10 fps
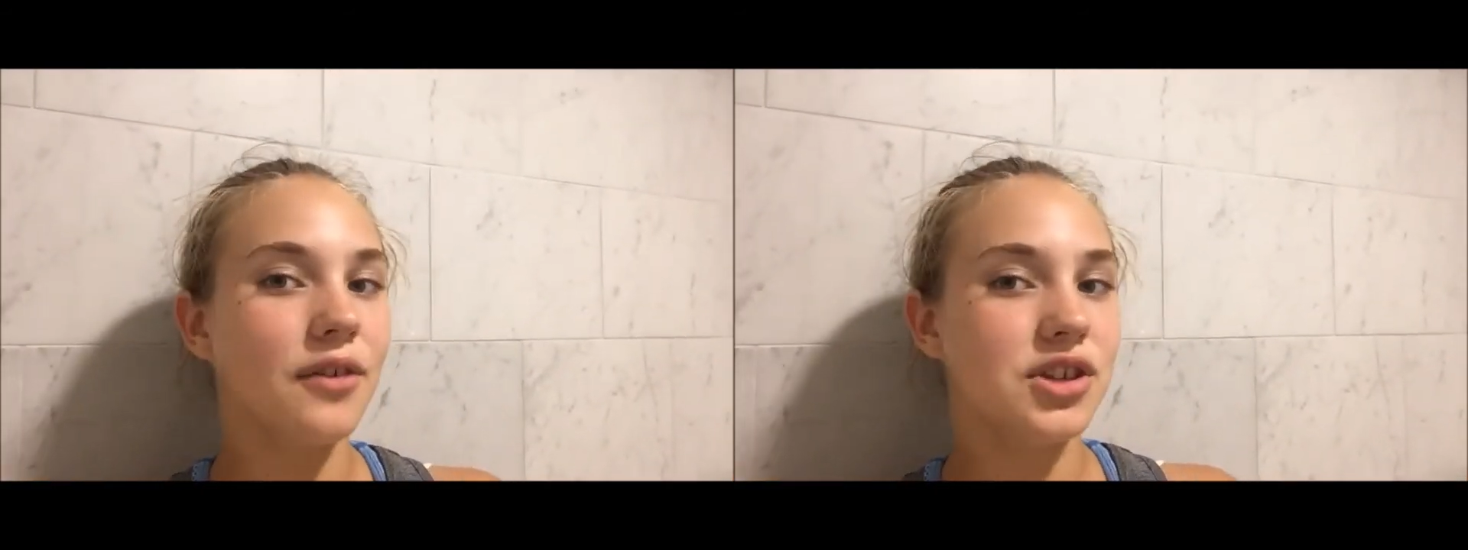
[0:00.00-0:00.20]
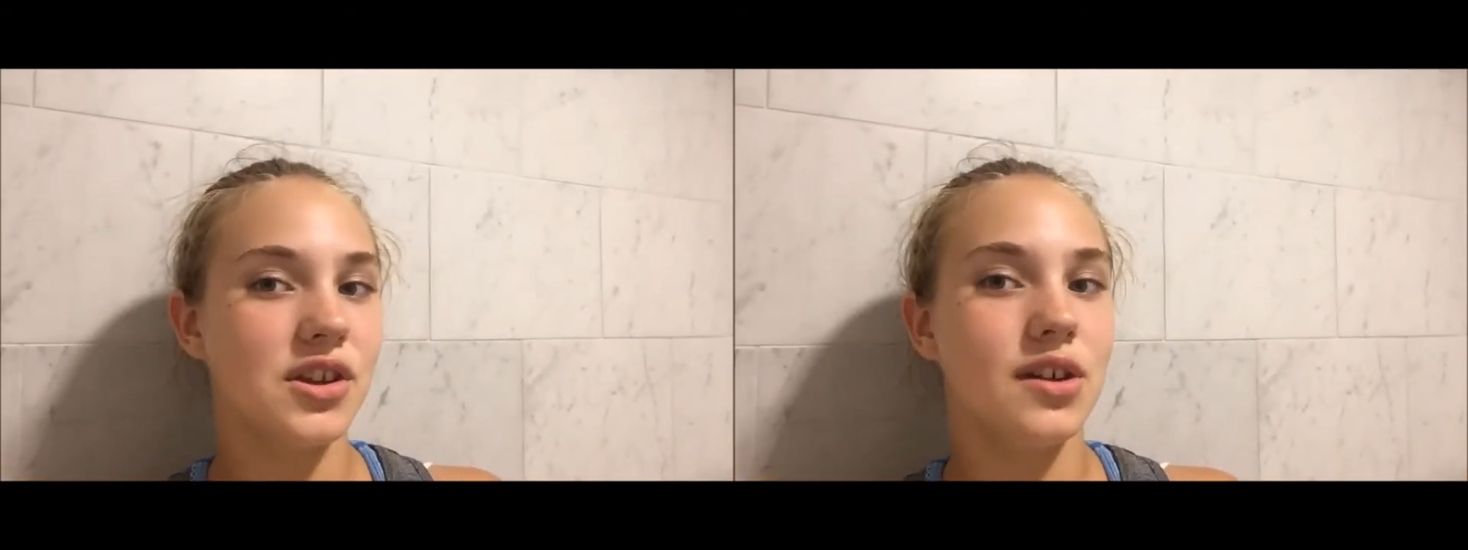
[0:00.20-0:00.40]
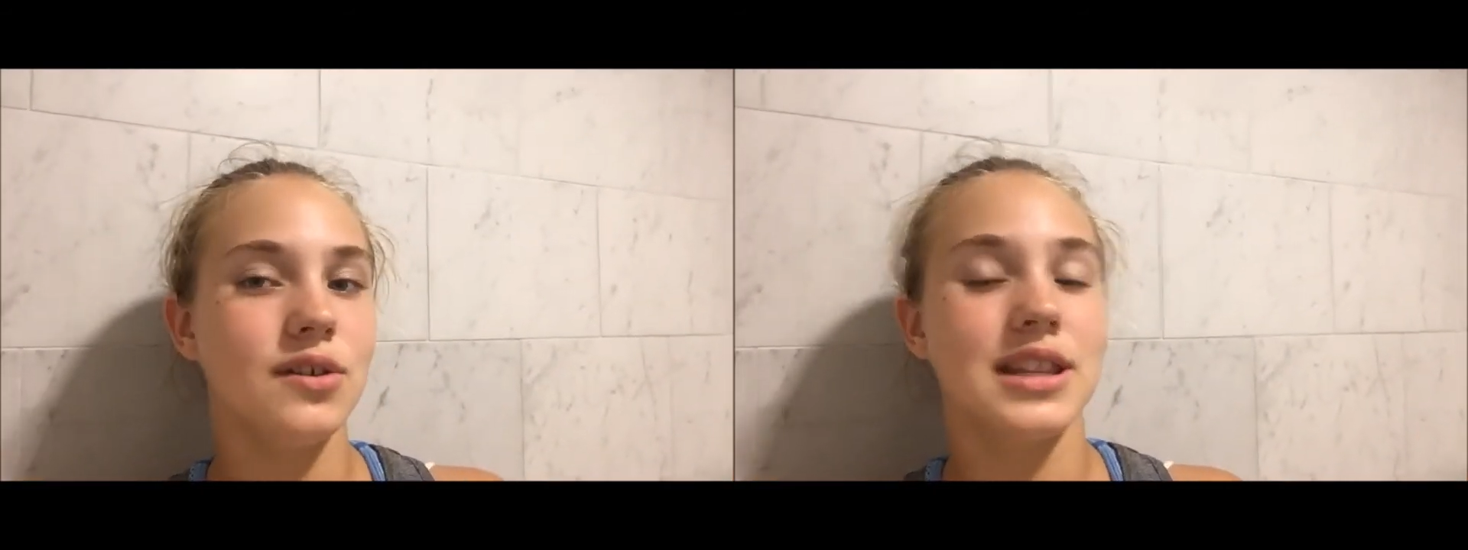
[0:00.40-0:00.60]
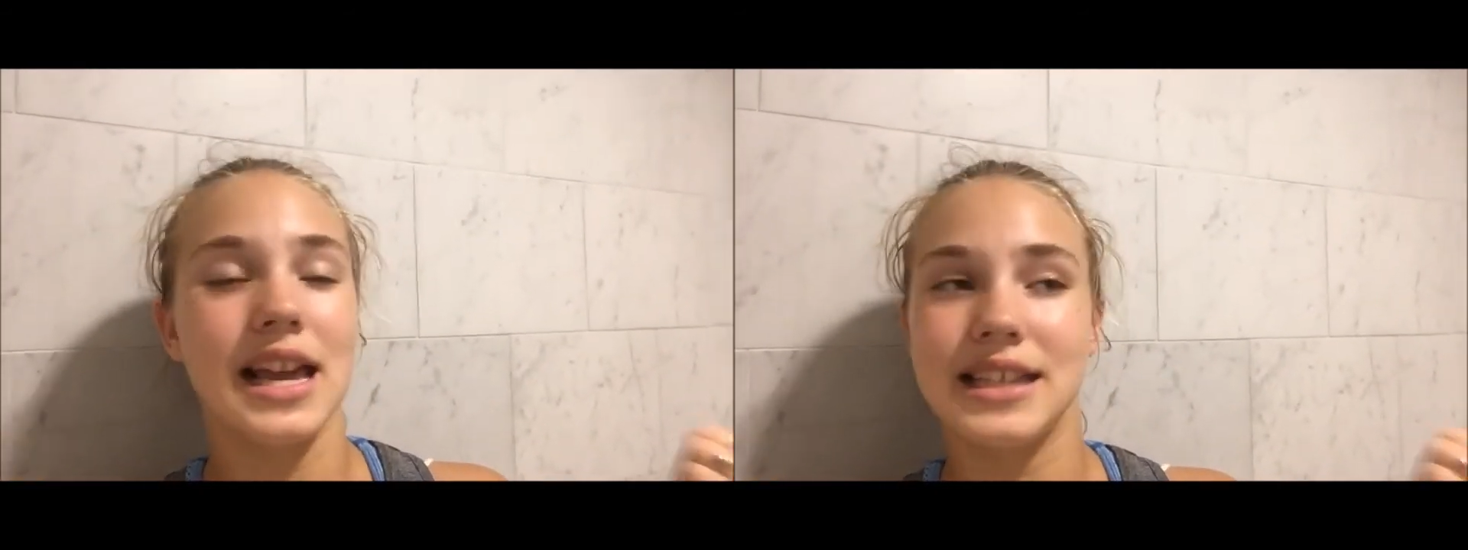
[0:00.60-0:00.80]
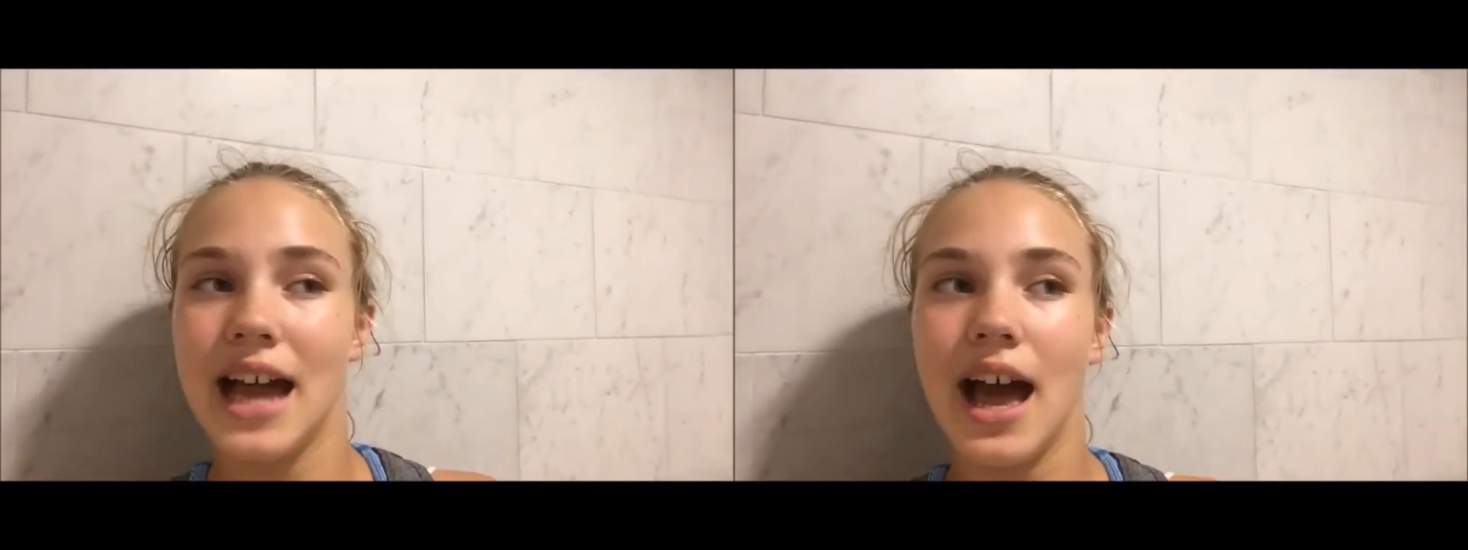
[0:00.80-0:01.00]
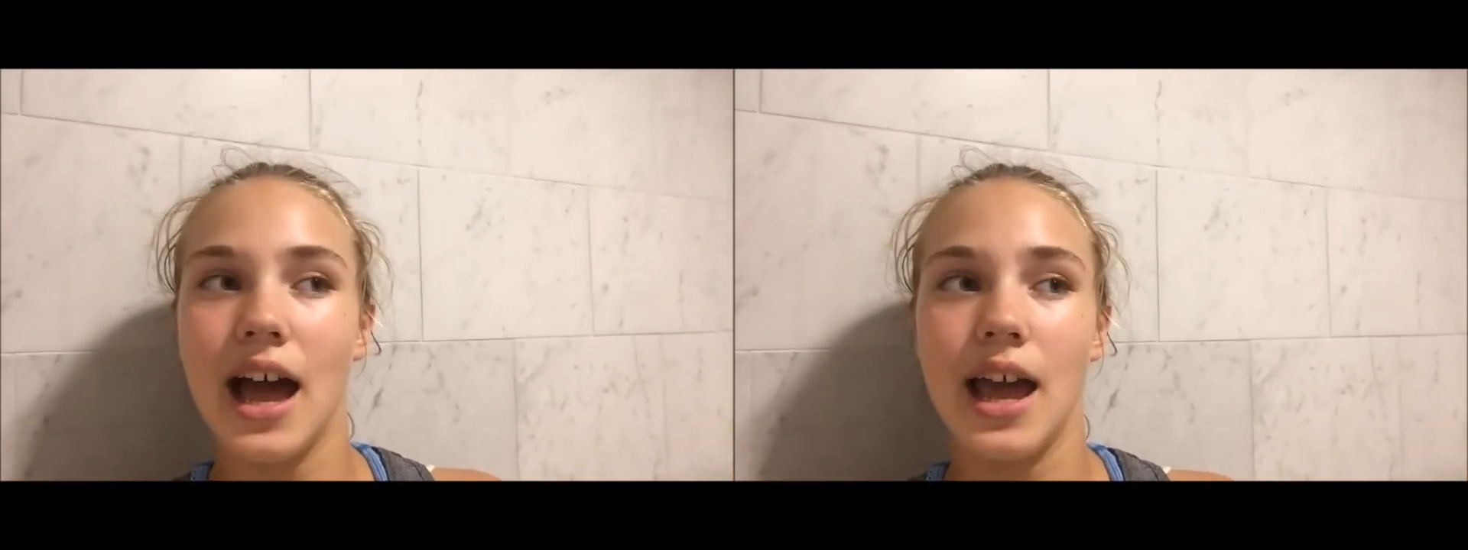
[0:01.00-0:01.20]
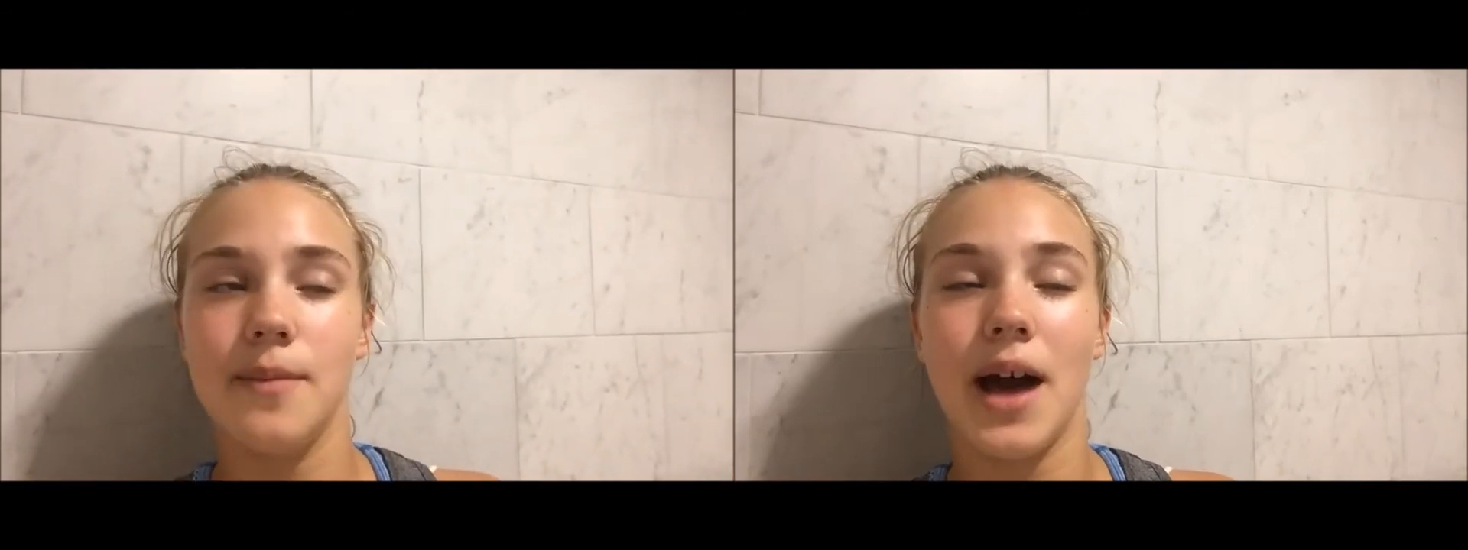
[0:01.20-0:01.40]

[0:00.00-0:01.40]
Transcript: to use a TYME